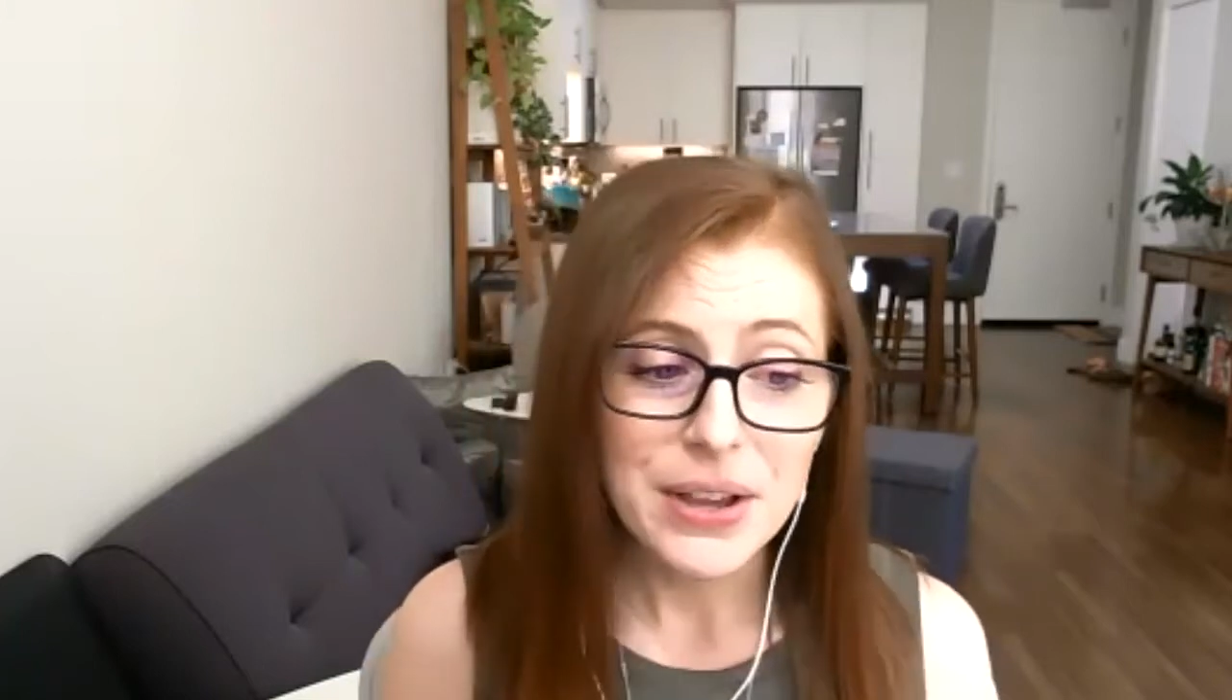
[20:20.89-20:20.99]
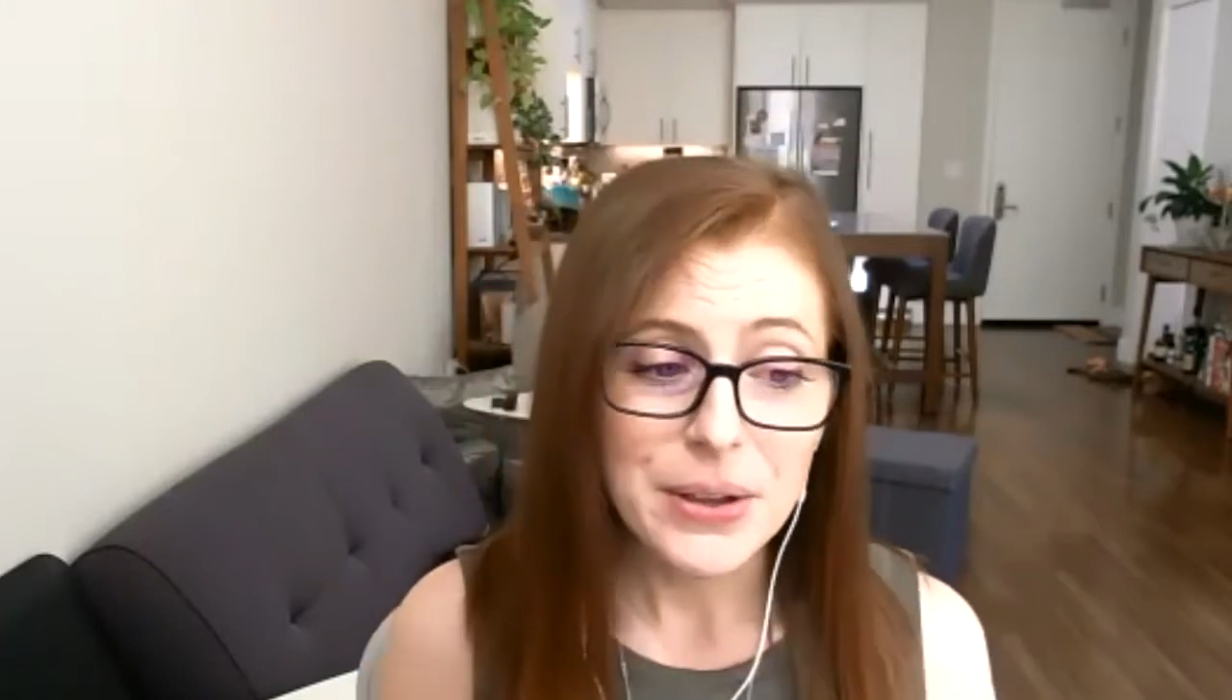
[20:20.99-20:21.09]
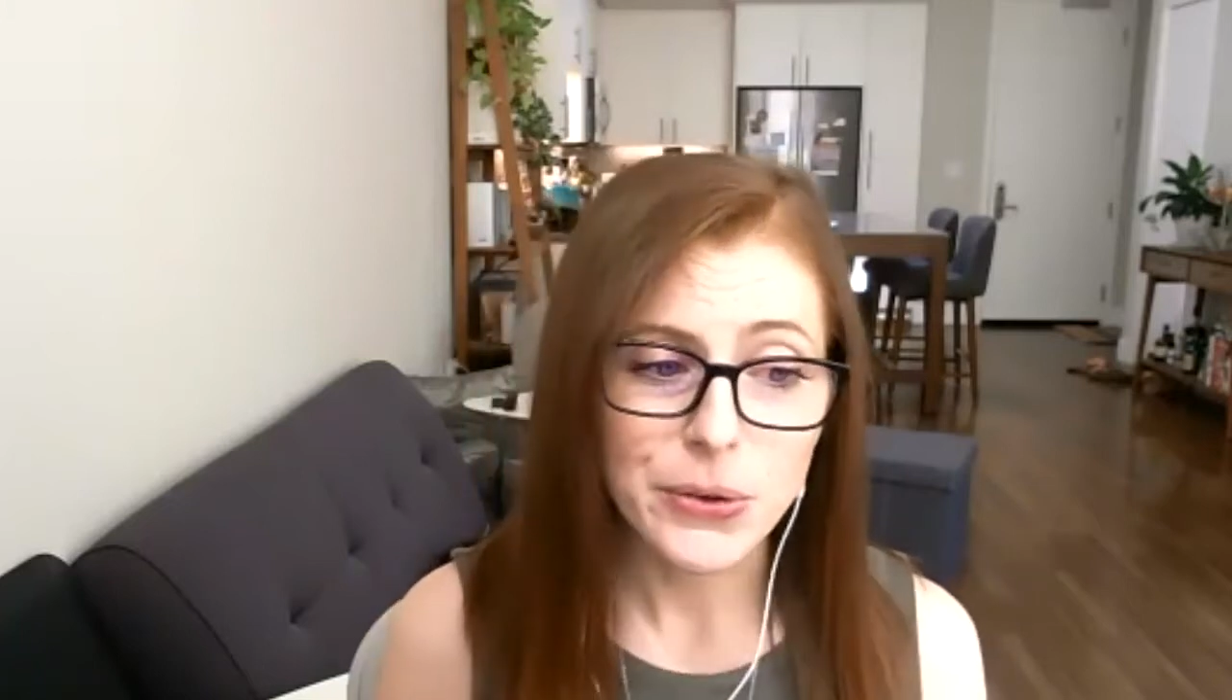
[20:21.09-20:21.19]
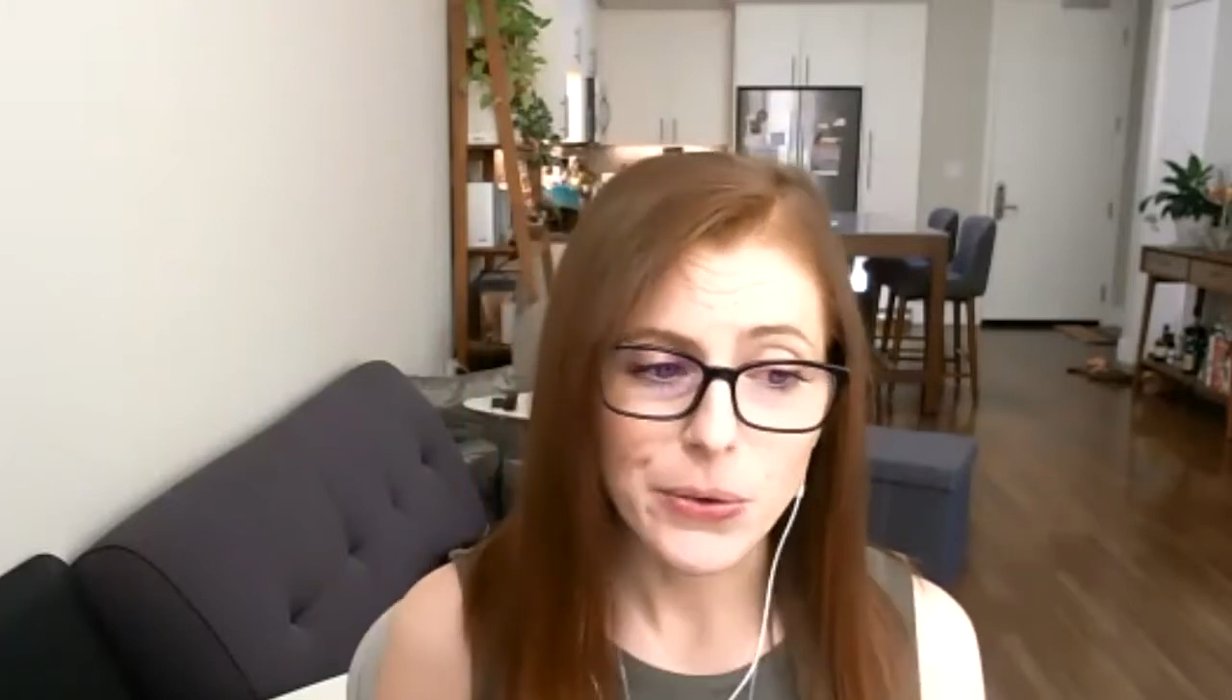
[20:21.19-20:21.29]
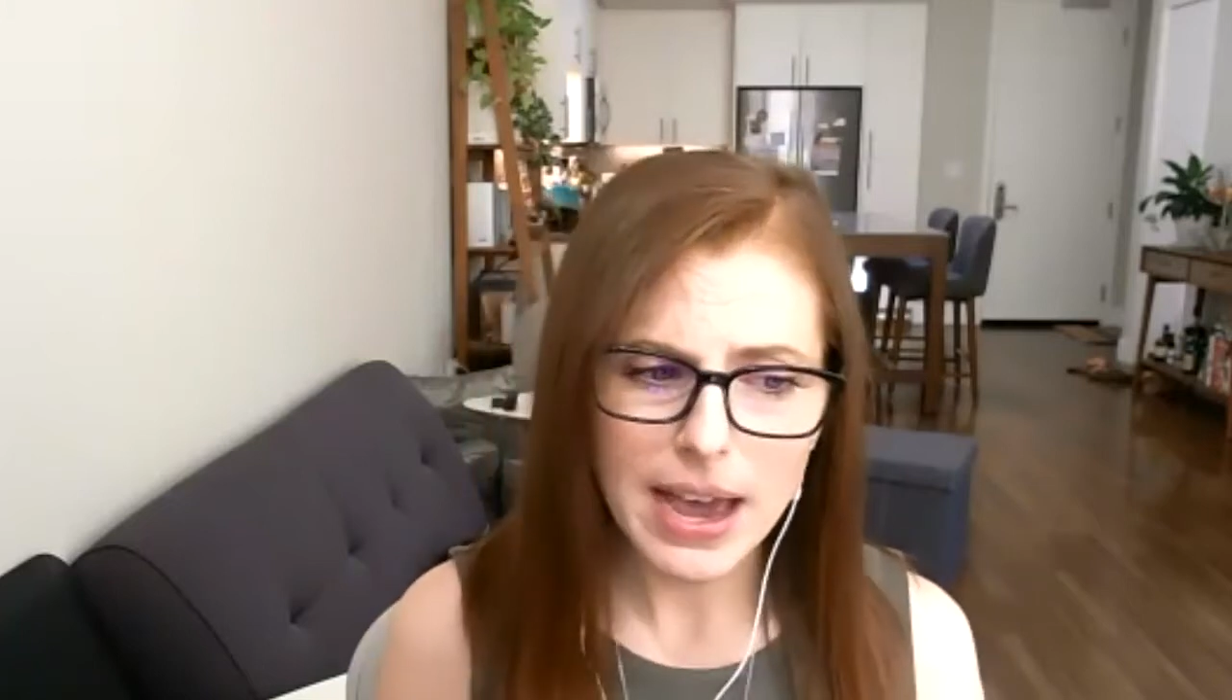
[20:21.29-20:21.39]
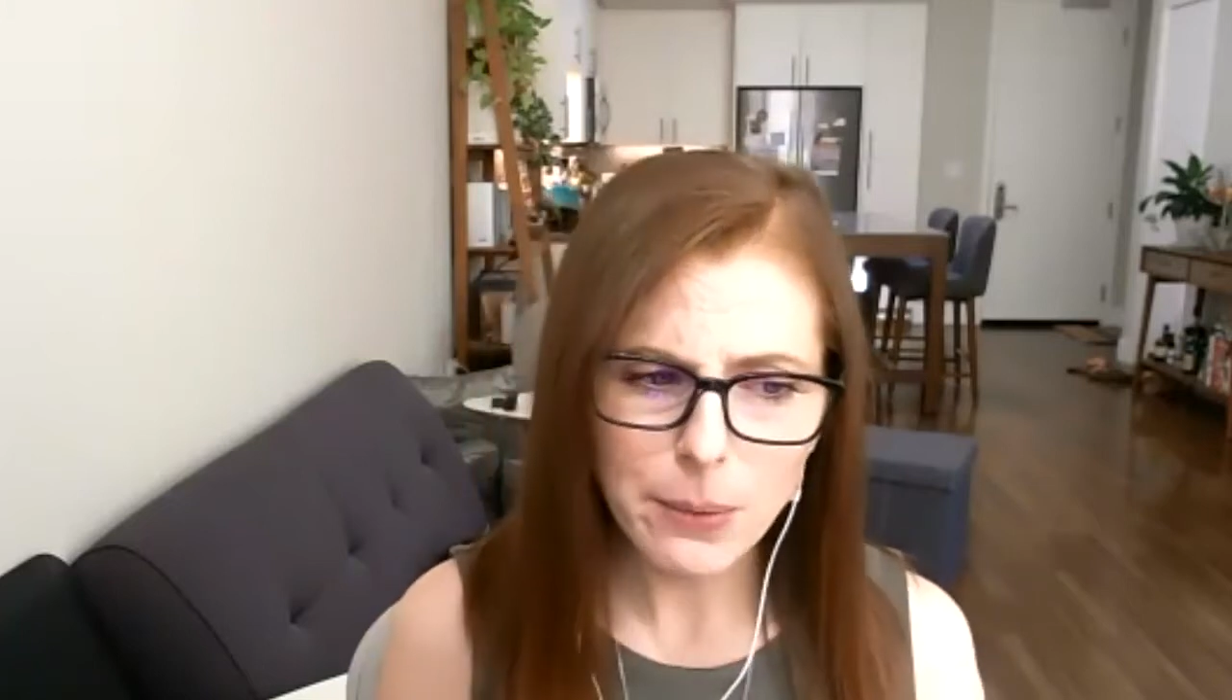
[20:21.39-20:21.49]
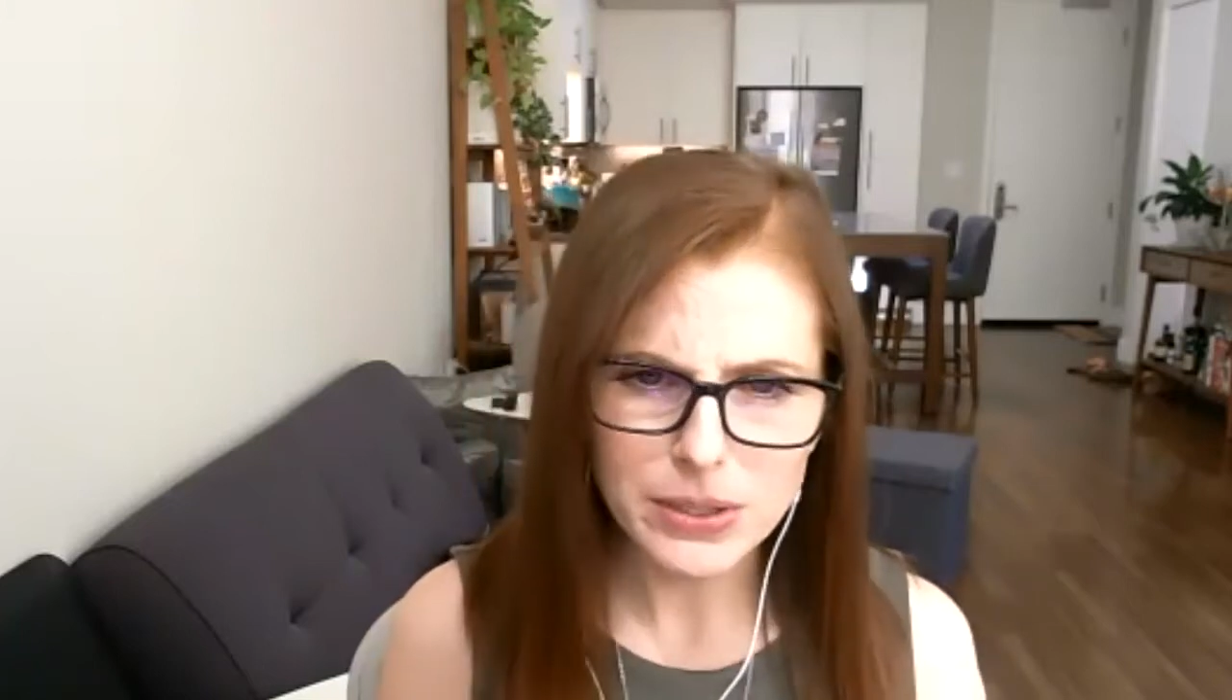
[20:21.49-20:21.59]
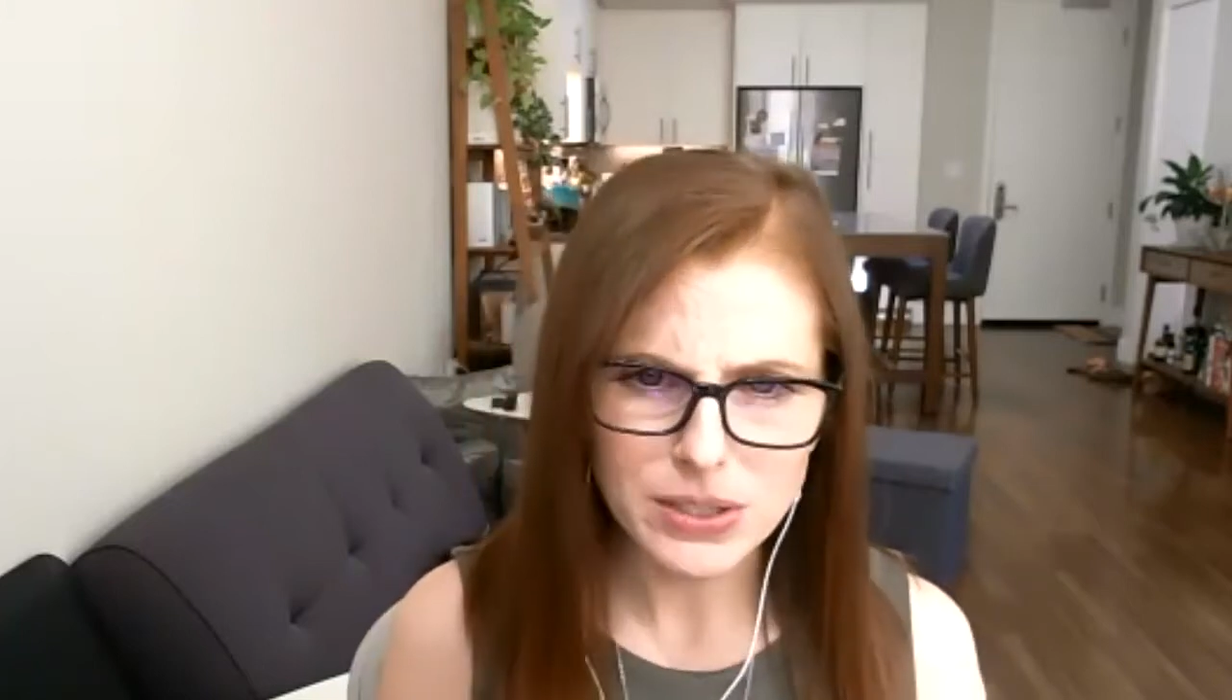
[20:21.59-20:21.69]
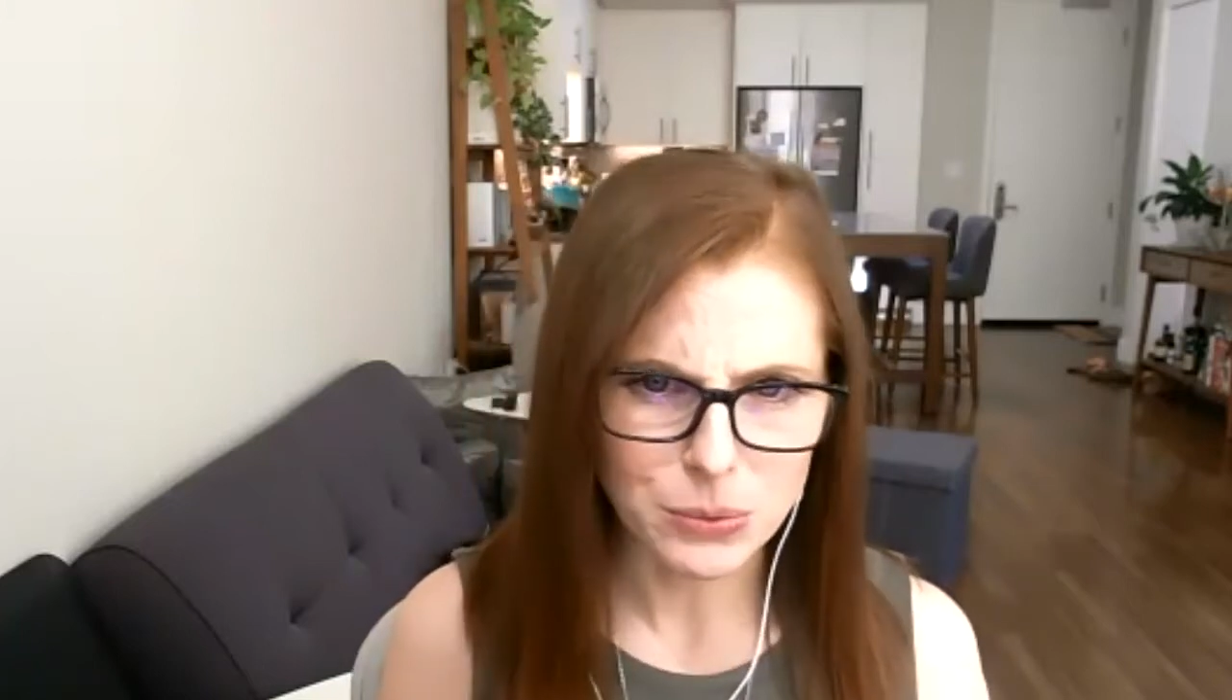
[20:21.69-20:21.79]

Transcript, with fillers: So that was a